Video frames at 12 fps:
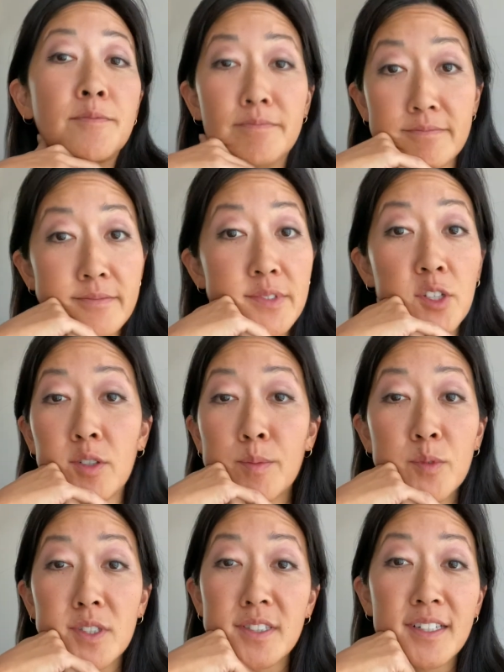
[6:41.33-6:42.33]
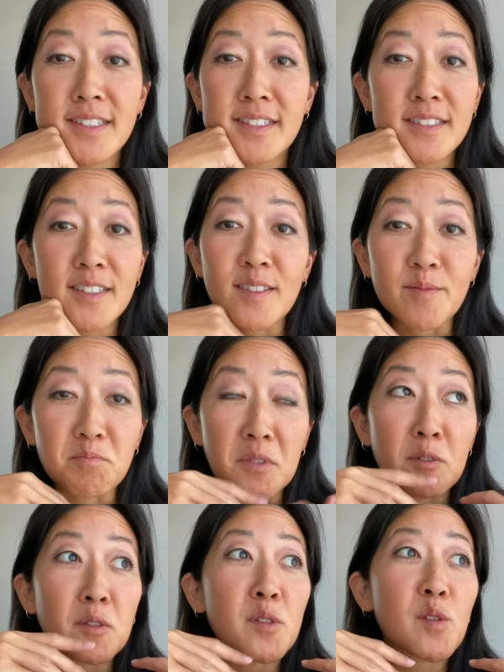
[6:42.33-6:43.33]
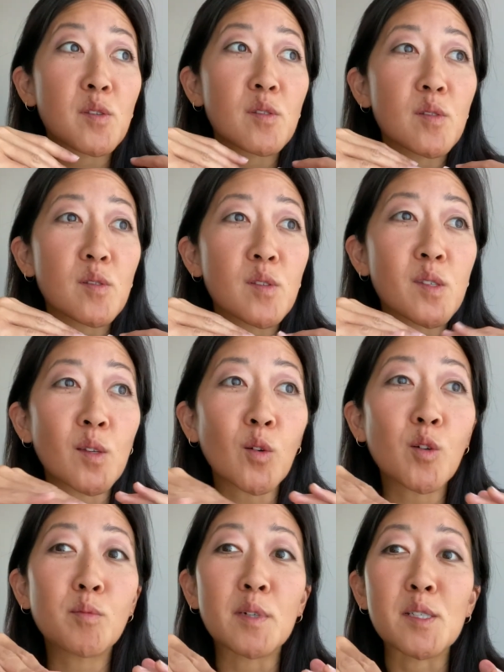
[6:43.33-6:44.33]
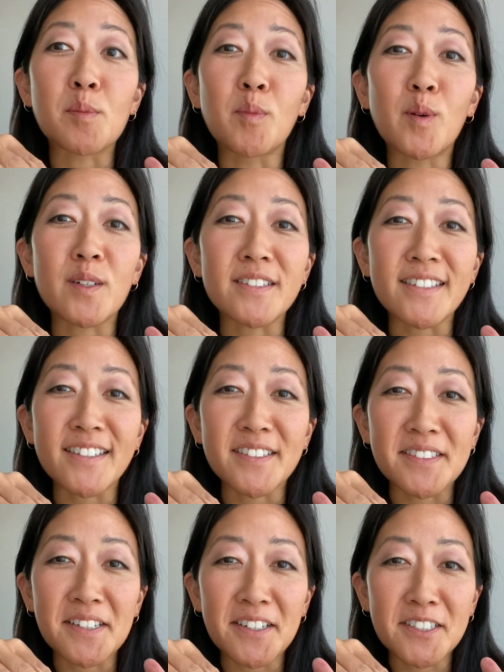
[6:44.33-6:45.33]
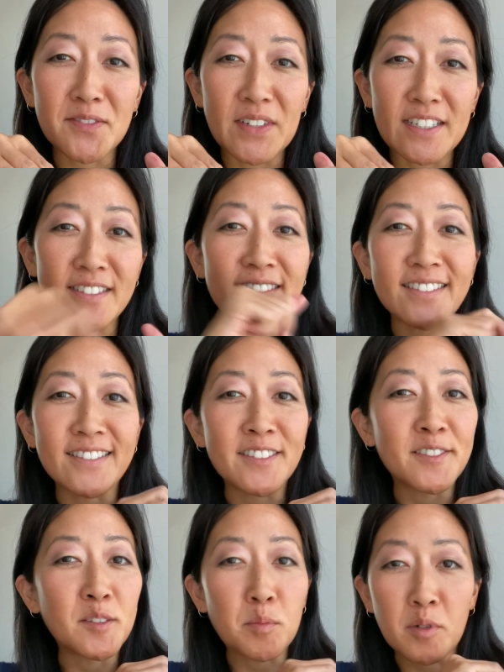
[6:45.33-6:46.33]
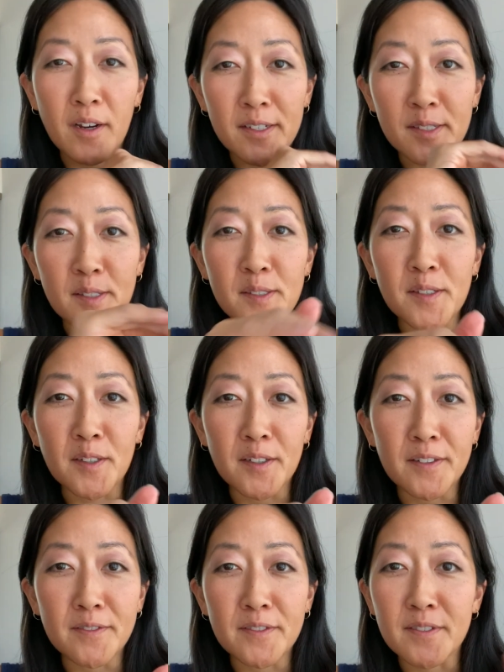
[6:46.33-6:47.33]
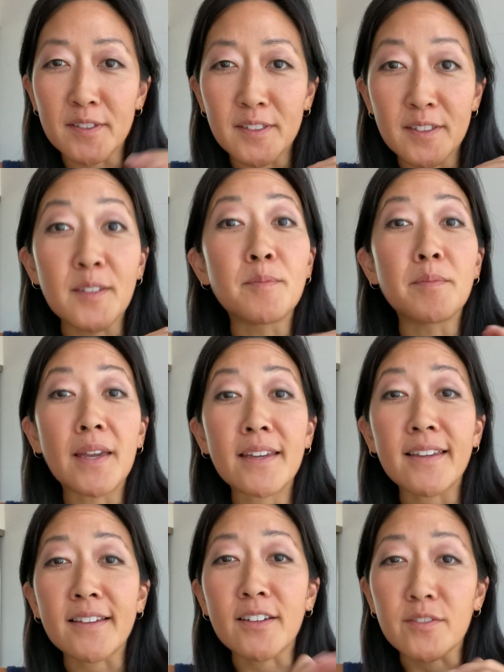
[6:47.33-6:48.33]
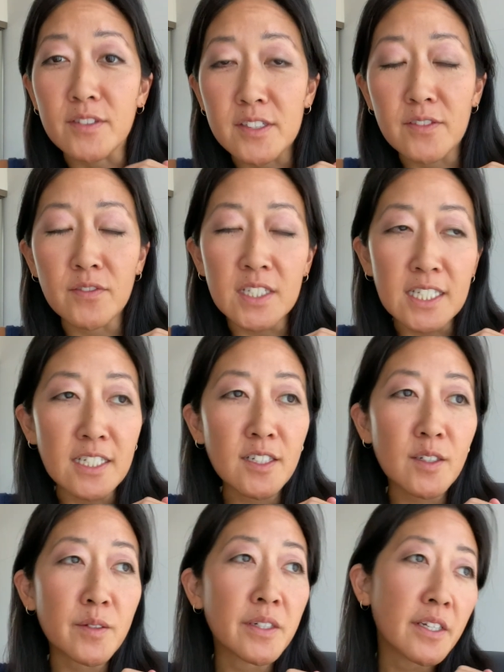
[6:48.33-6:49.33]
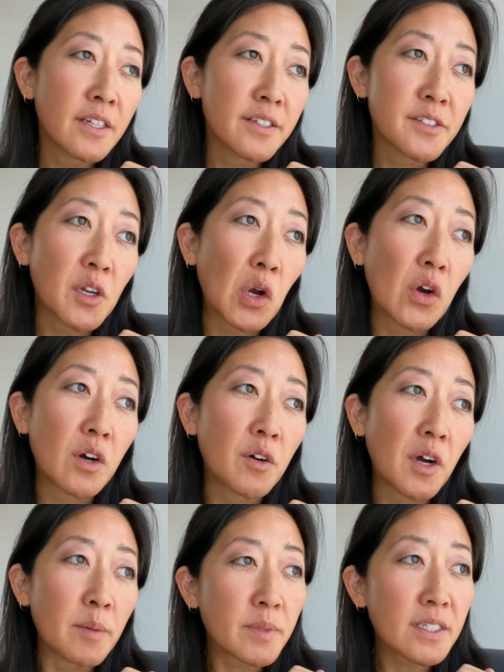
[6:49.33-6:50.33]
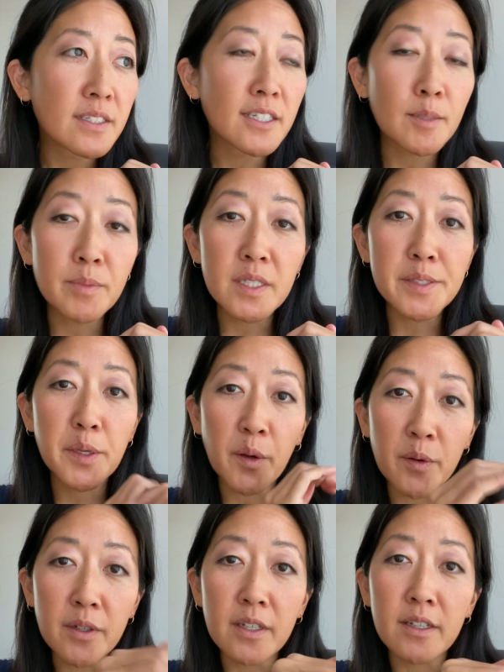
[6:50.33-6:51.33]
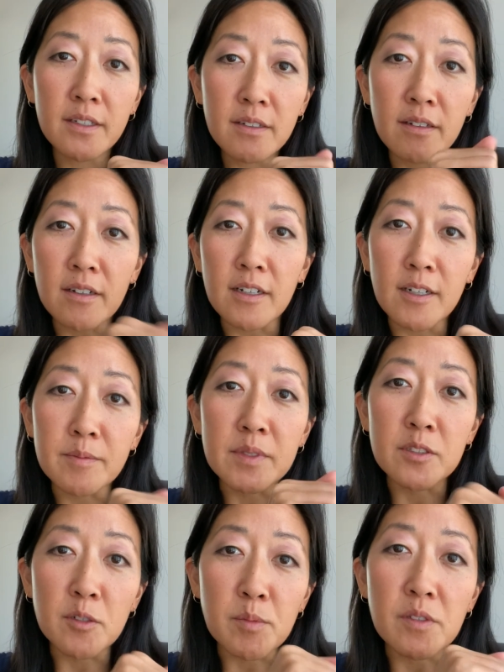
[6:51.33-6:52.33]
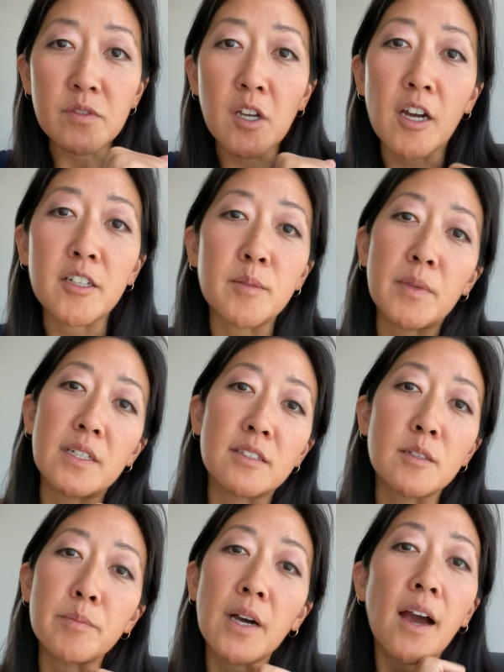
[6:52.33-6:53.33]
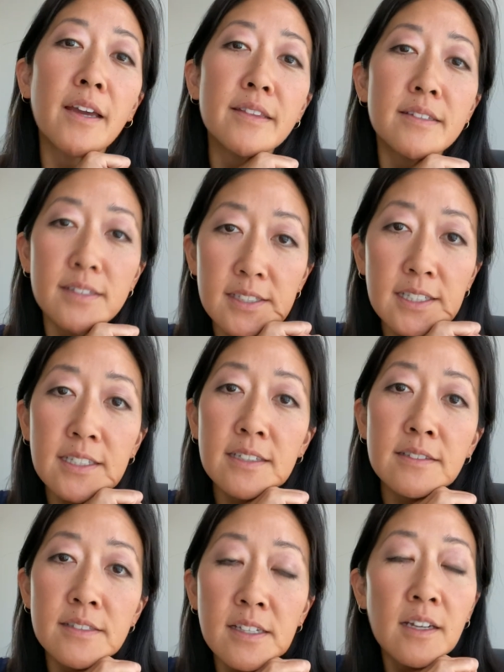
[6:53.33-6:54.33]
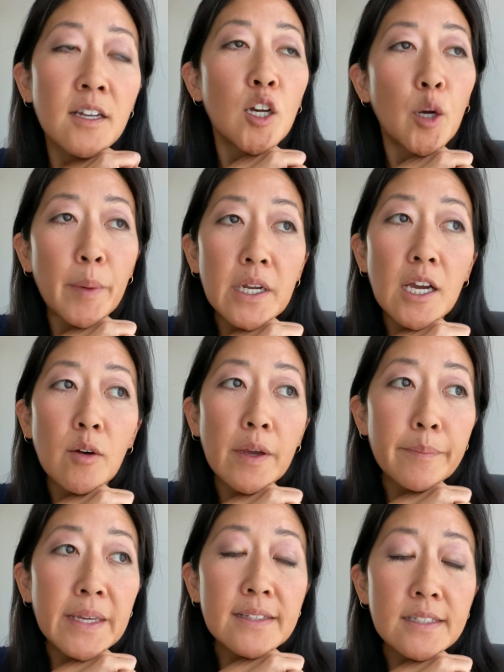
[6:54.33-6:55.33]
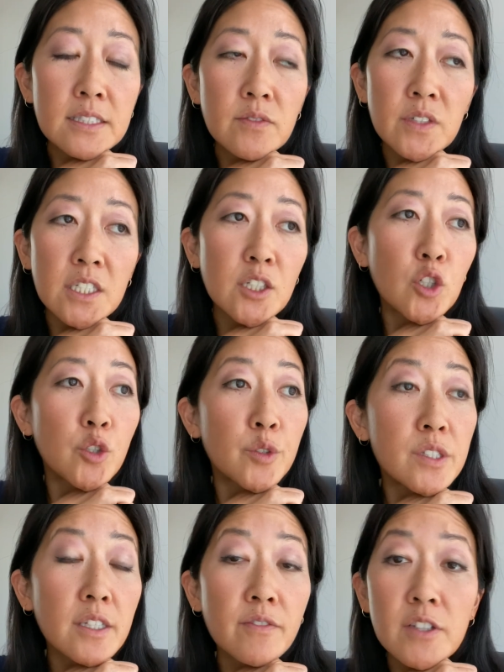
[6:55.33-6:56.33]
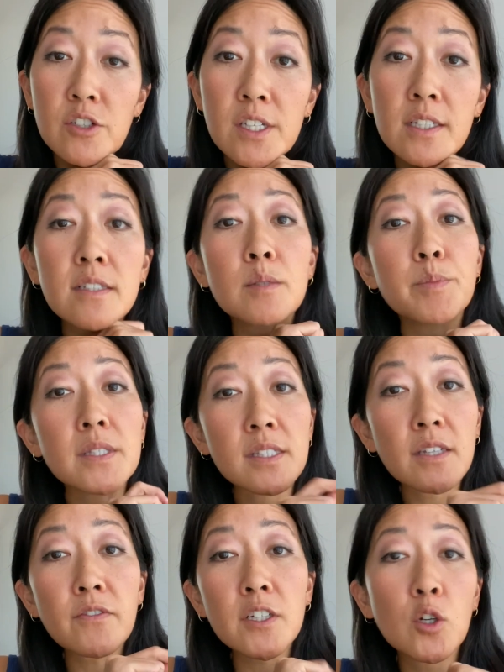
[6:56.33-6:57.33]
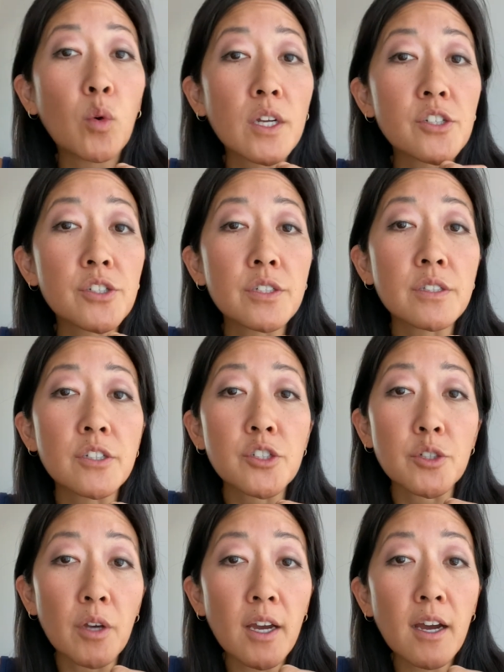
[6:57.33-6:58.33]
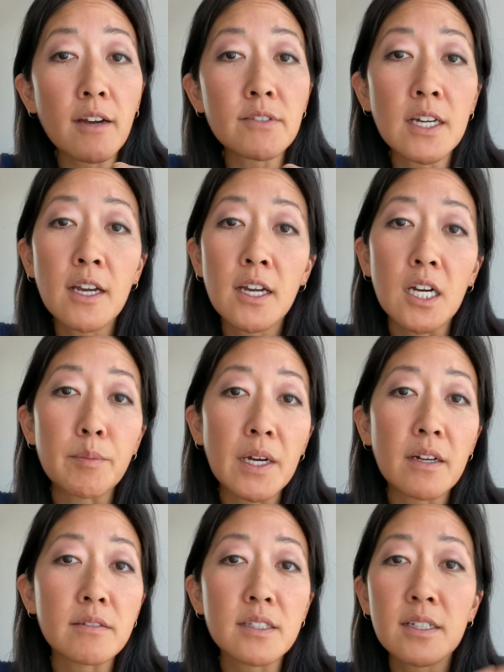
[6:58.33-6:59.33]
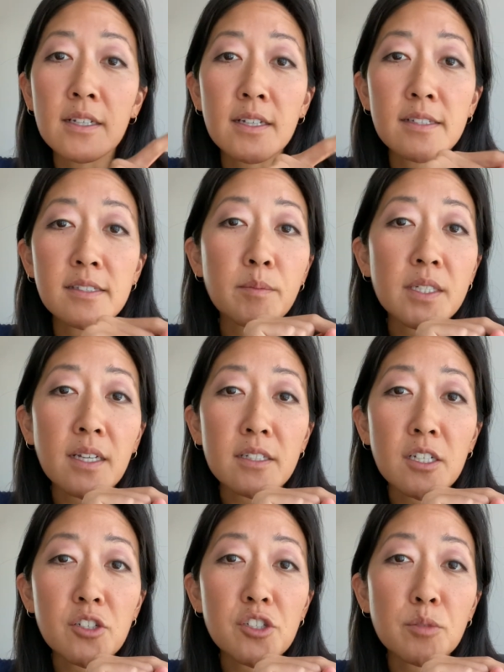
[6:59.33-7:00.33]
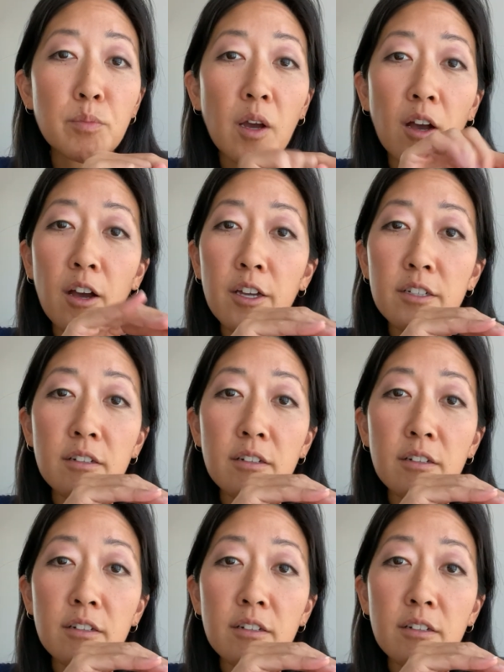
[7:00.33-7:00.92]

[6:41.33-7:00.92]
So I'm realizing that there's so much more that I could talk about in the process of the making of this video. So I'm going to keep this going in terms of documenting the behind the scenes about how I make these videos. If there's any specific questions that you have about something I touched upon